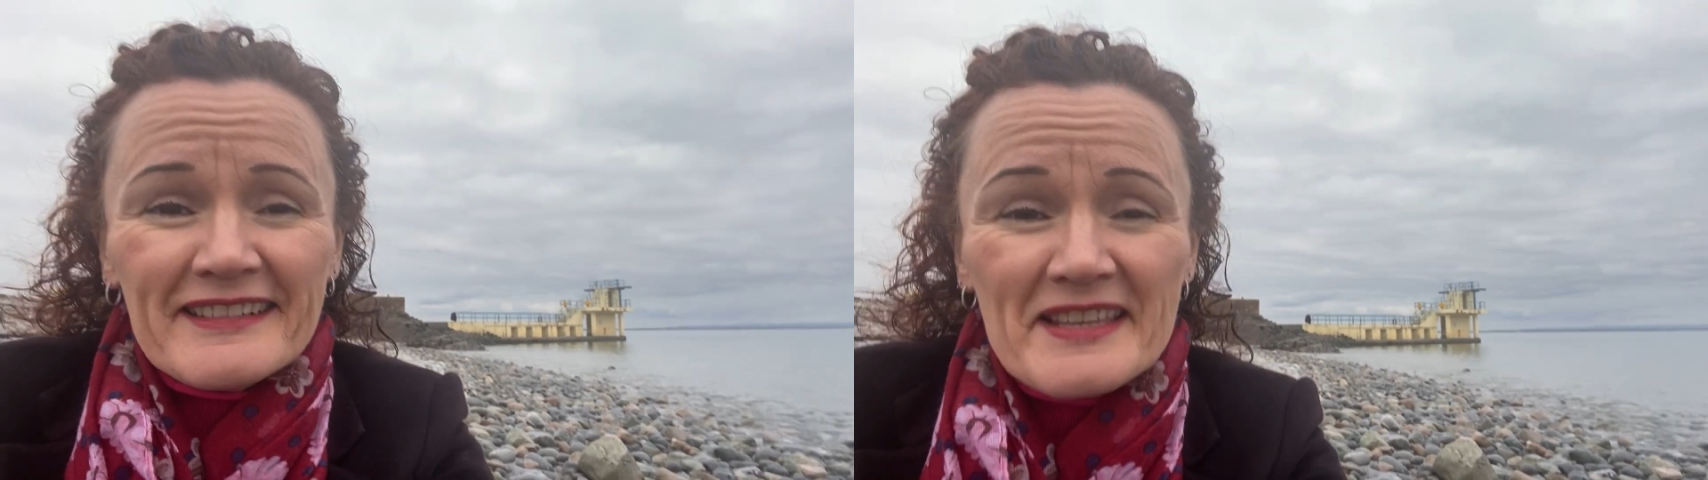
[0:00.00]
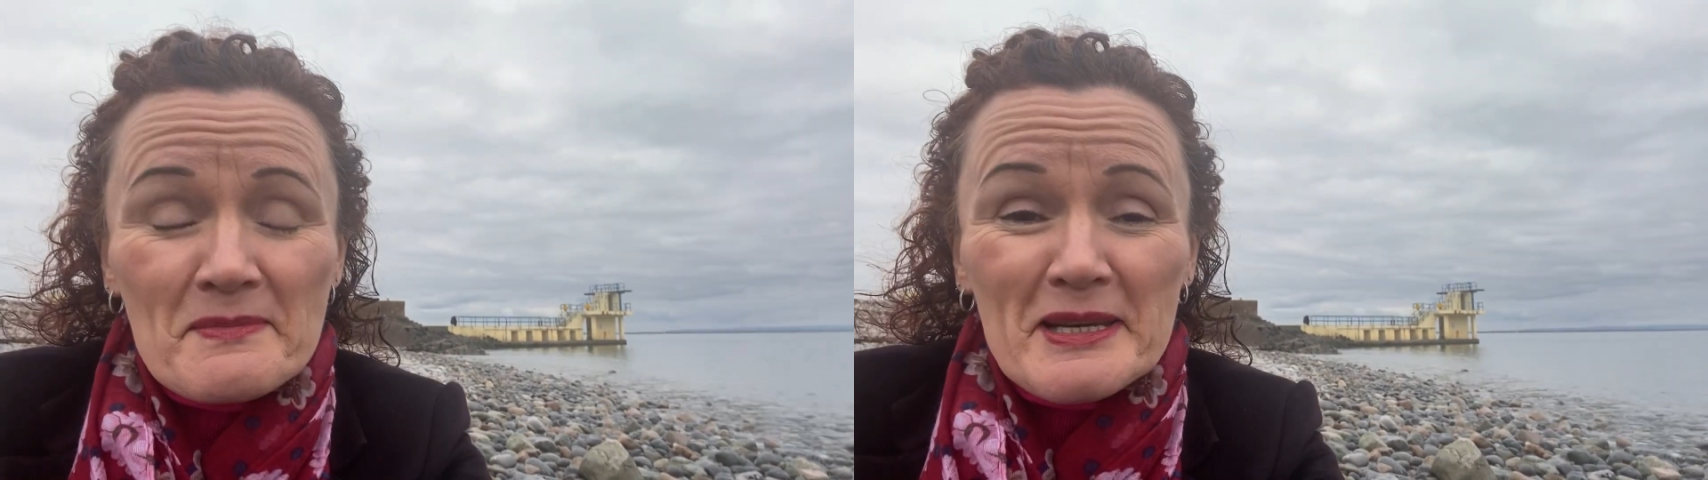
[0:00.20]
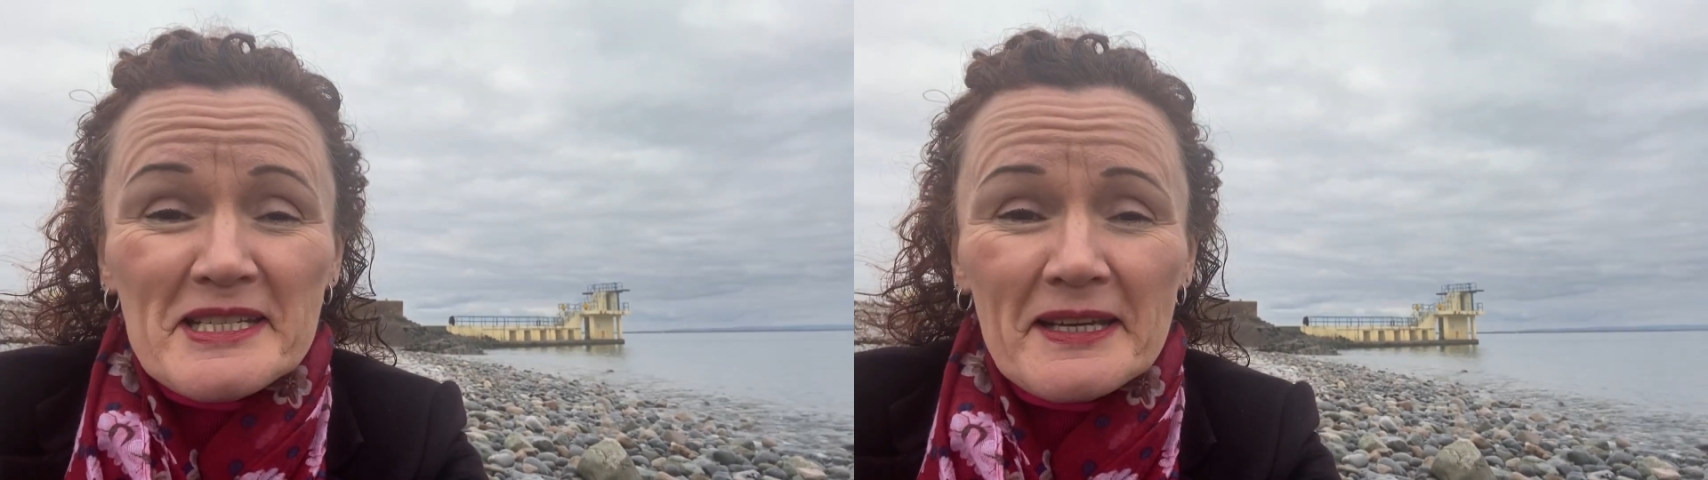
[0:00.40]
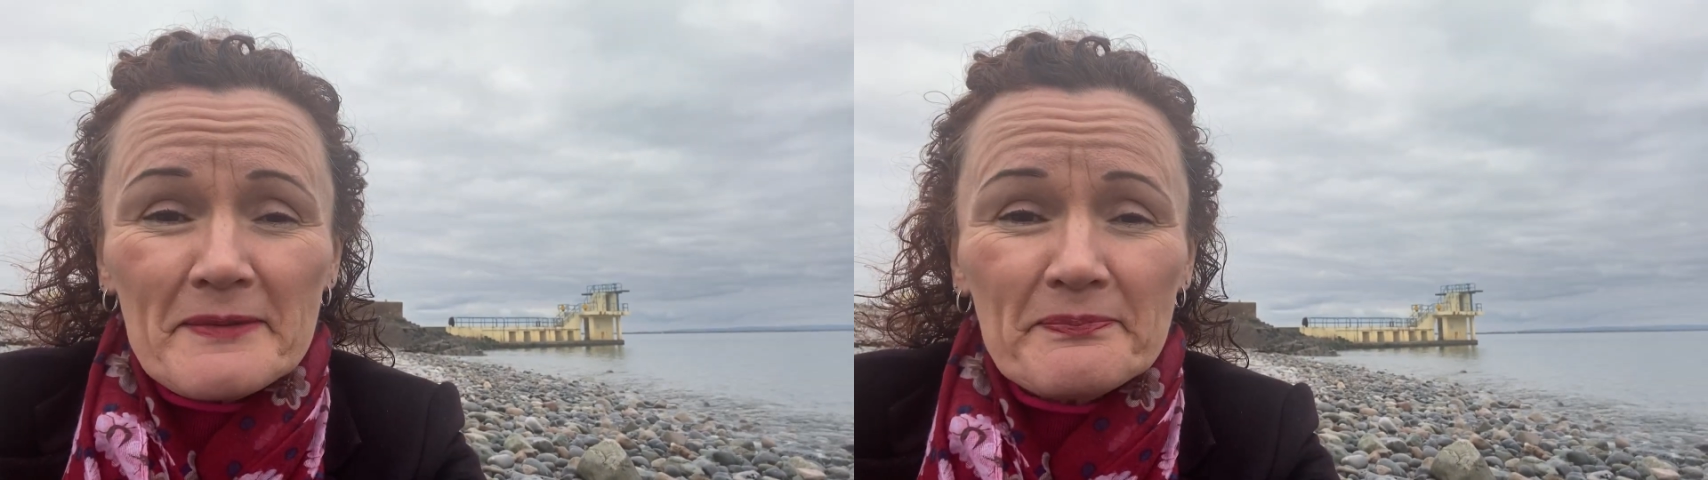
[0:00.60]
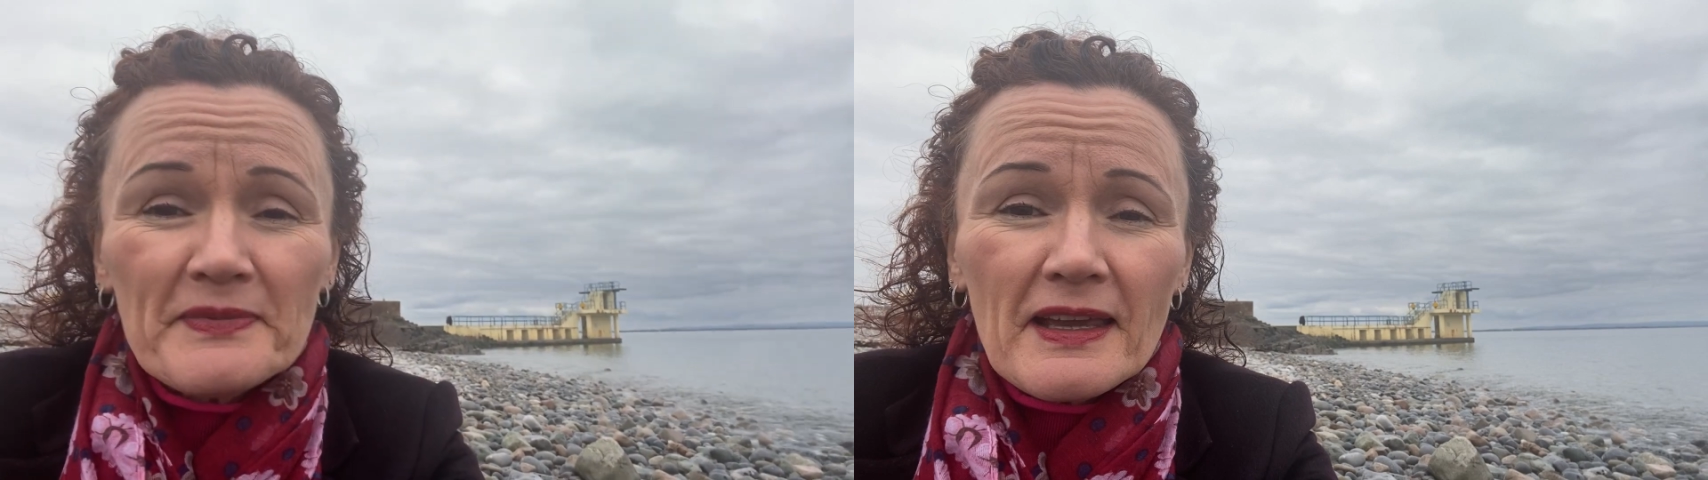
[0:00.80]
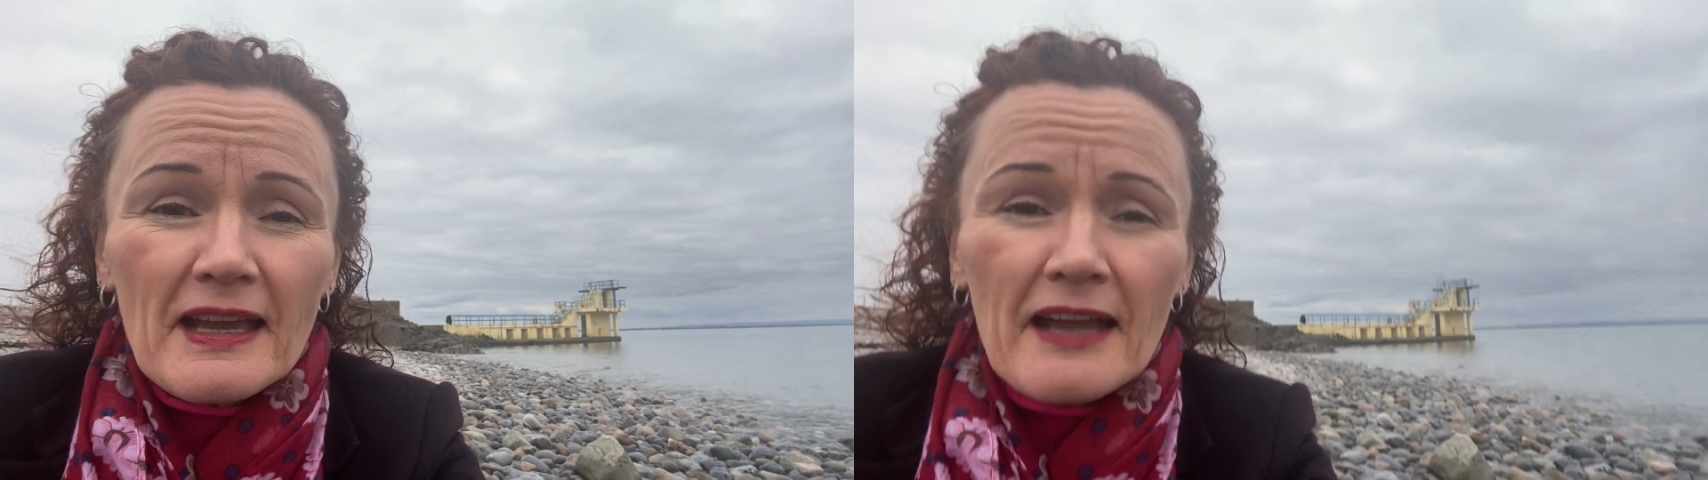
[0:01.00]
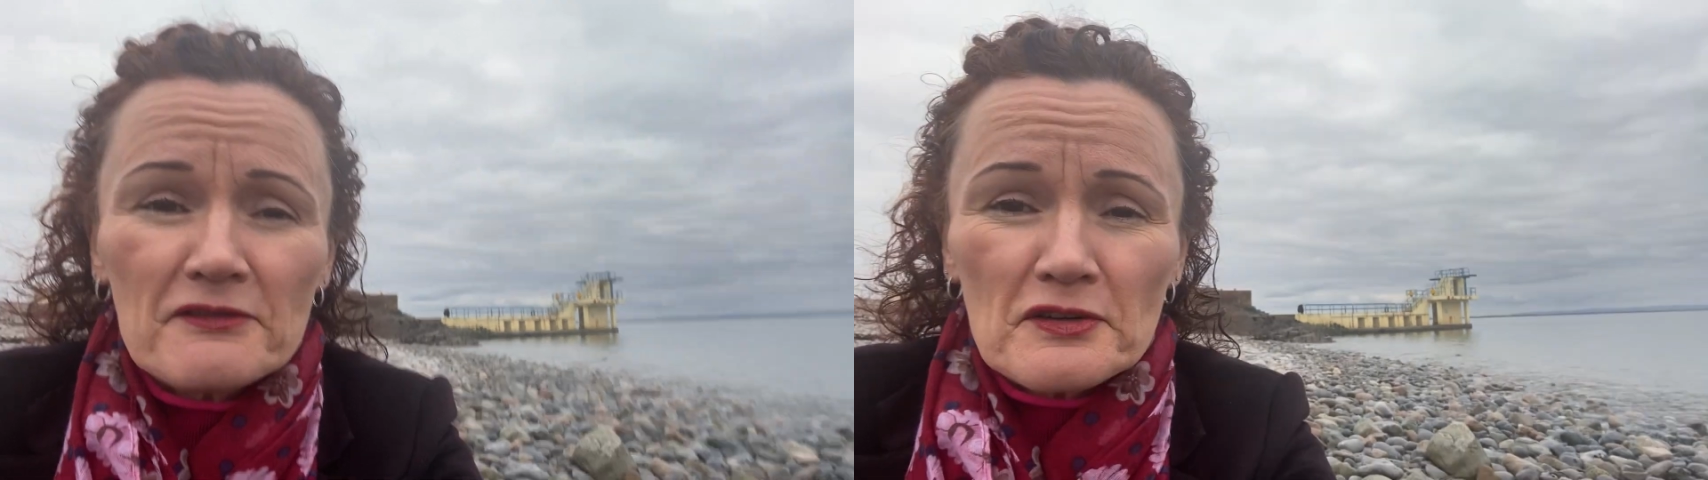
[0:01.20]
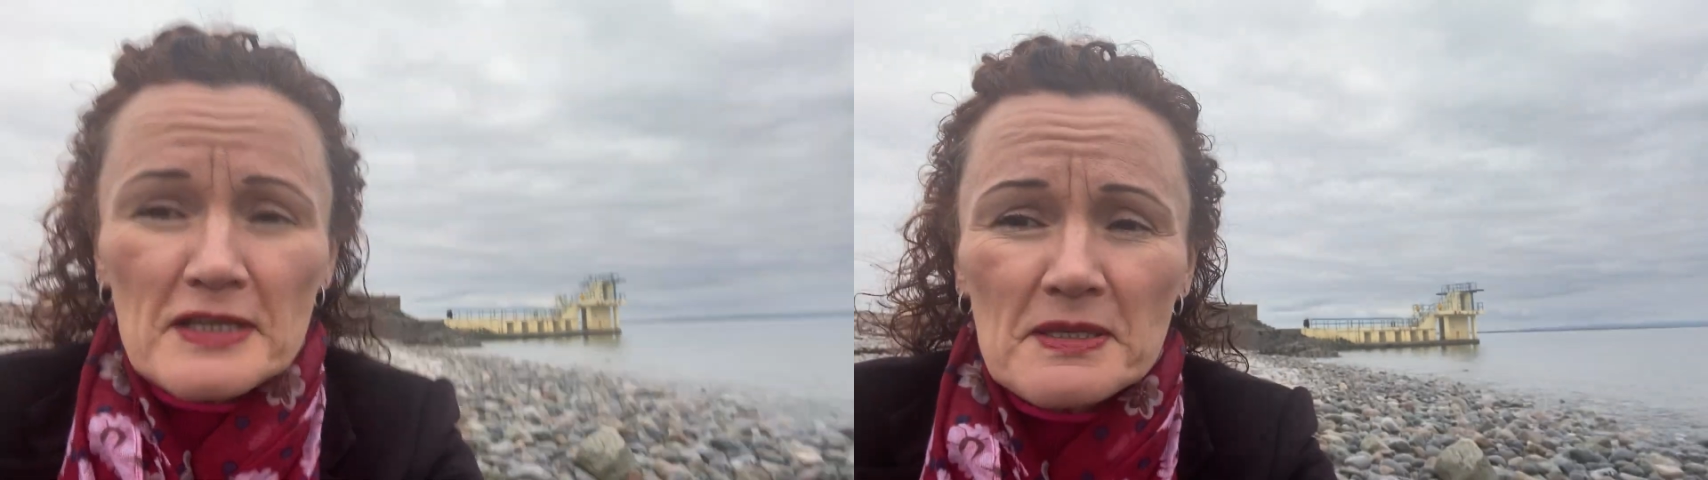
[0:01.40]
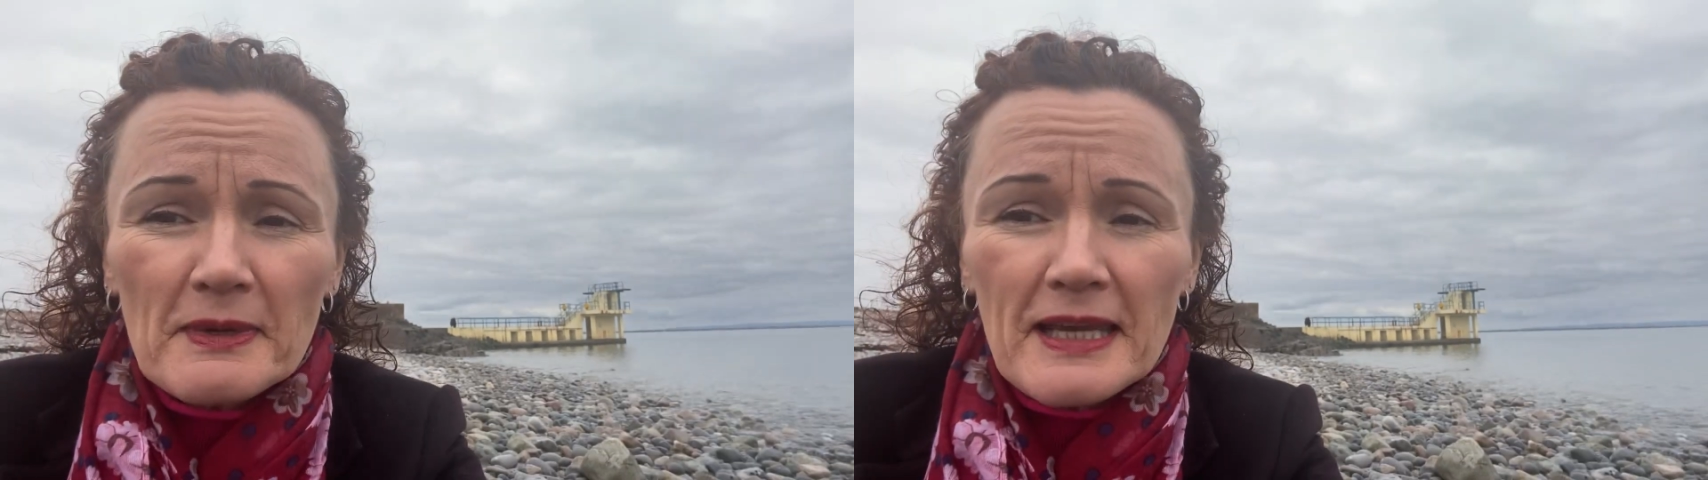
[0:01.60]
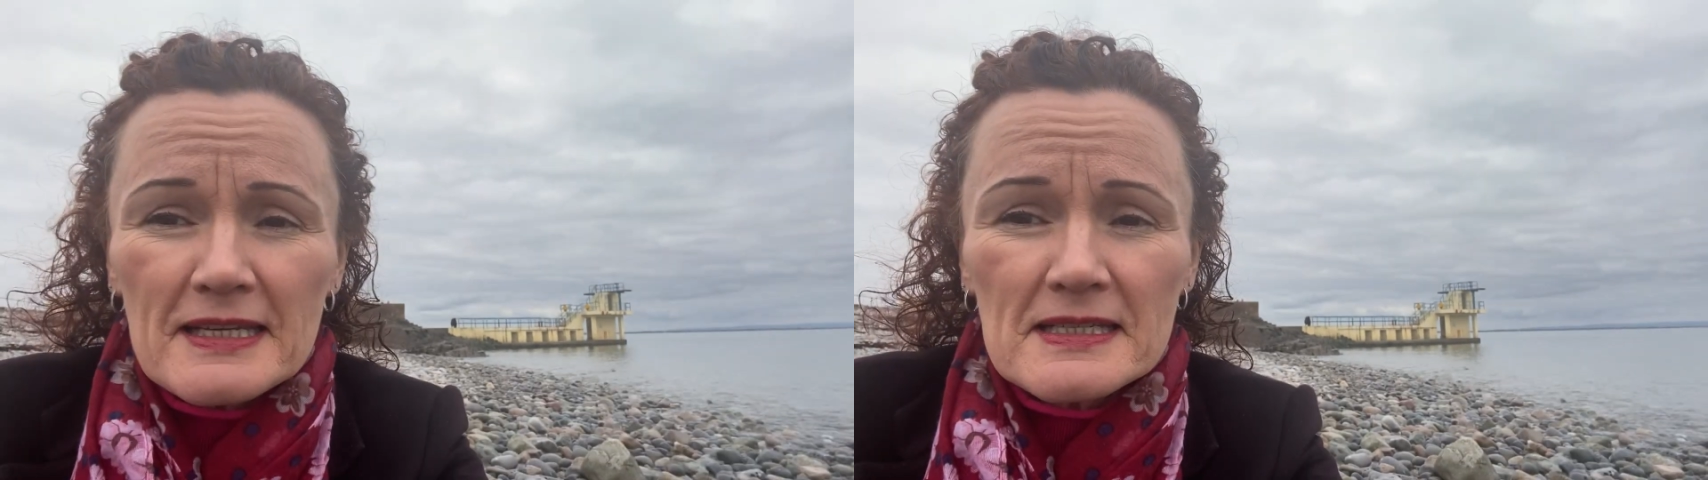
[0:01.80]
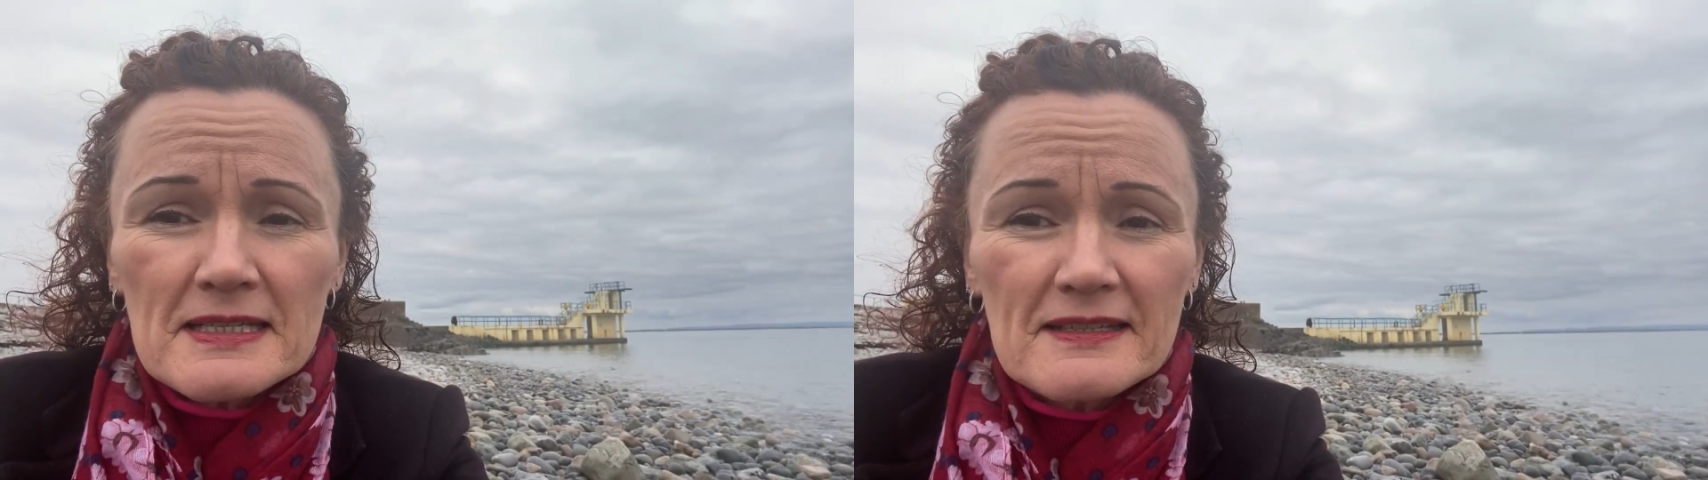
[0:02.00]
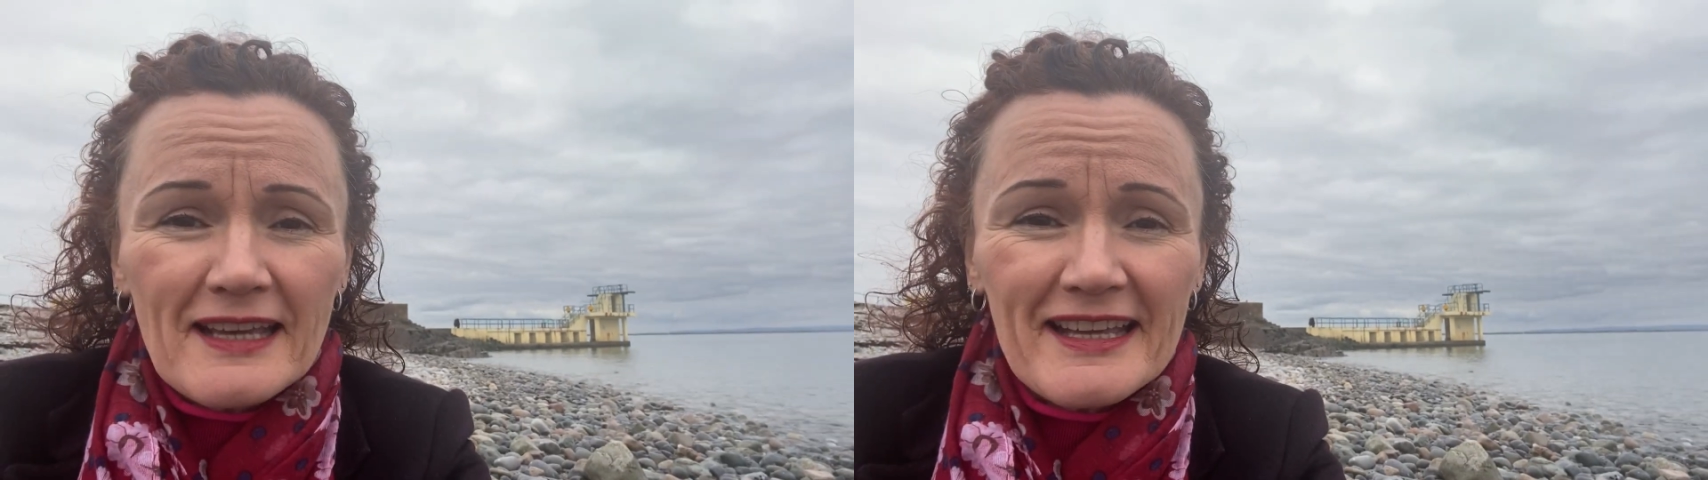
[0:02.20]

In the meantime, have a great weekend